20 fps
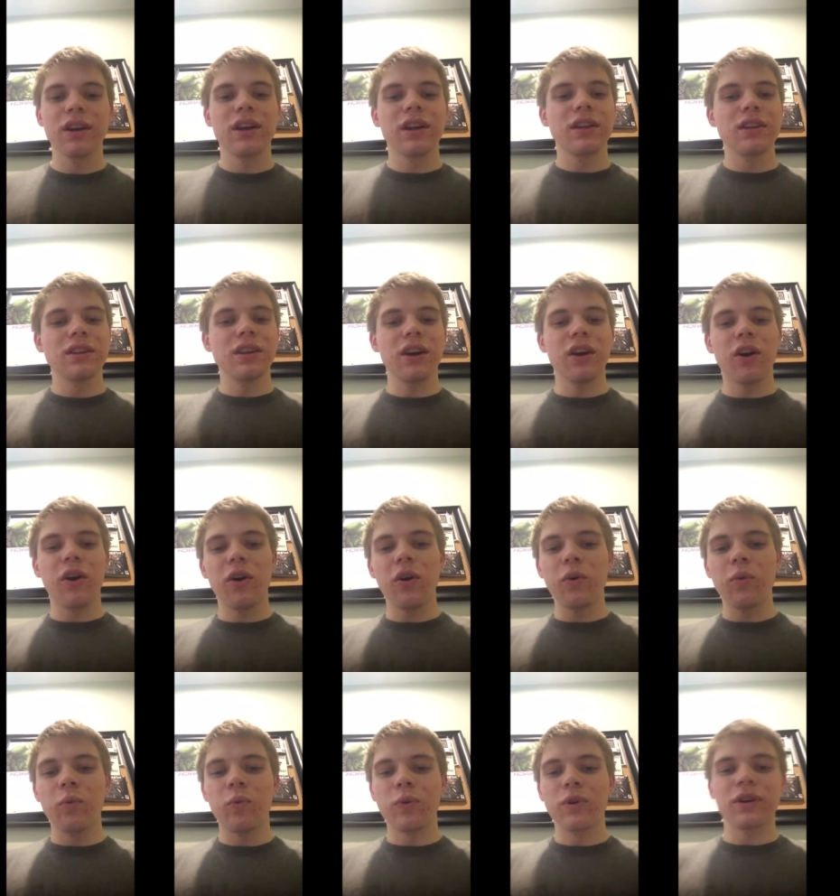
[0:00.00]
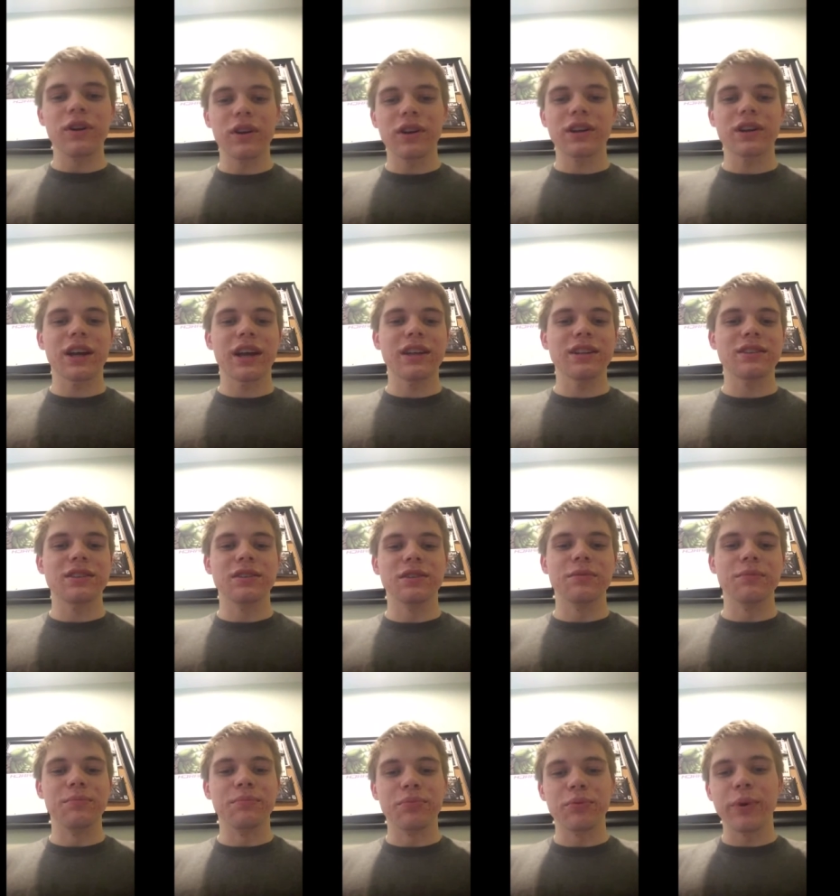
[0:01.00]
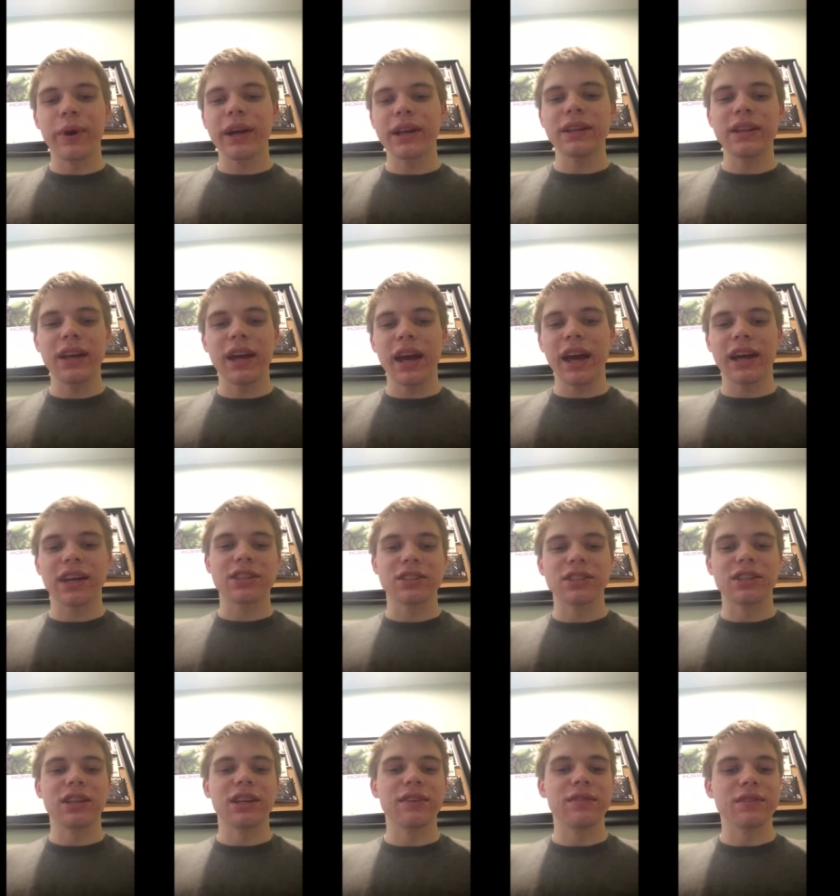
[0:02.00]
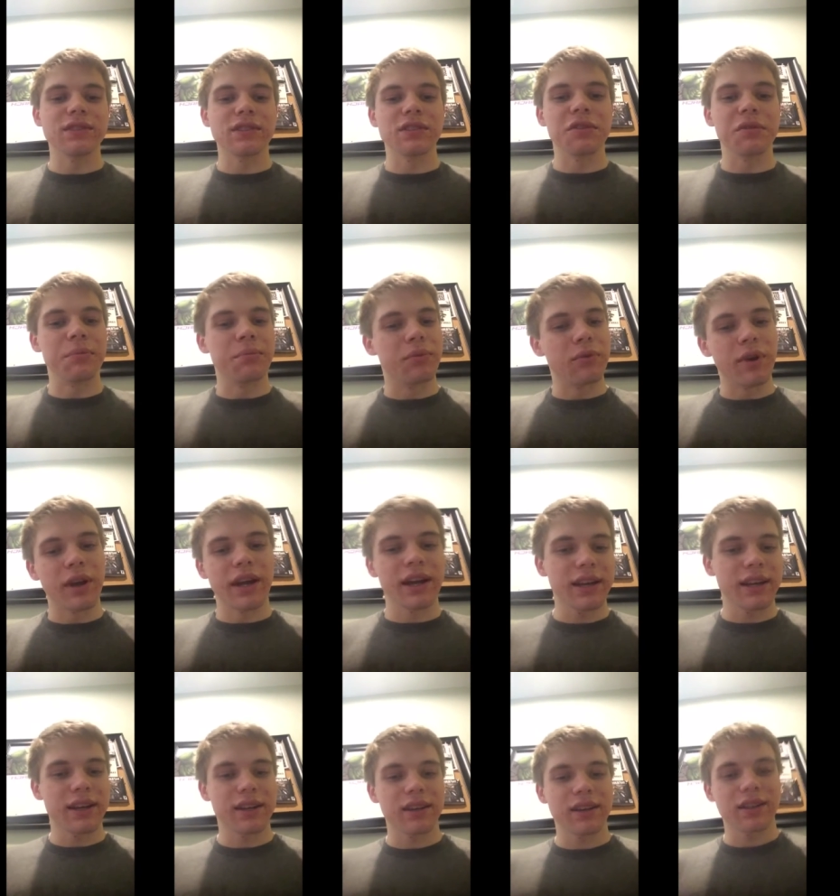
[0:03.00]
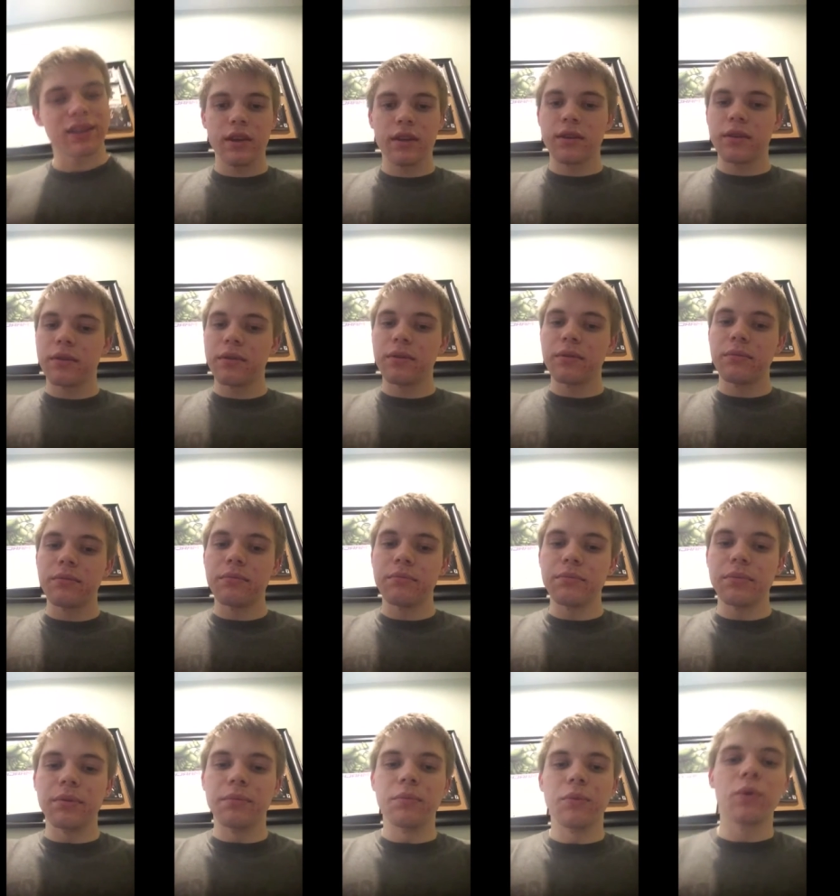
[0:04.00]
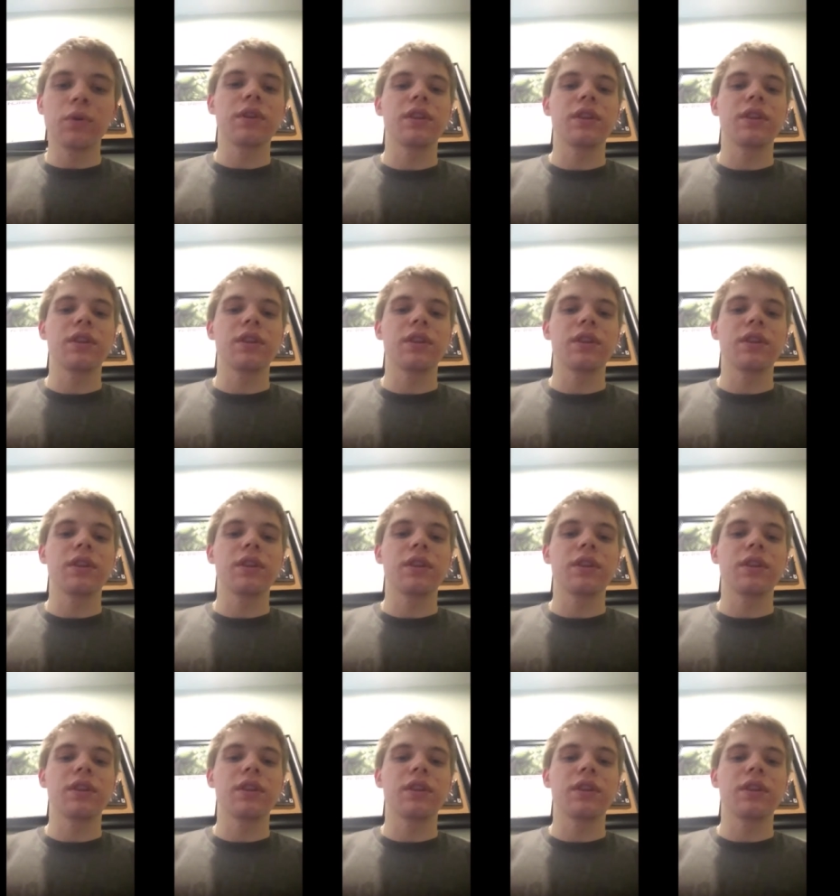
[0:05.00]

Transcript: they all work to break the action and give us a little break. But more than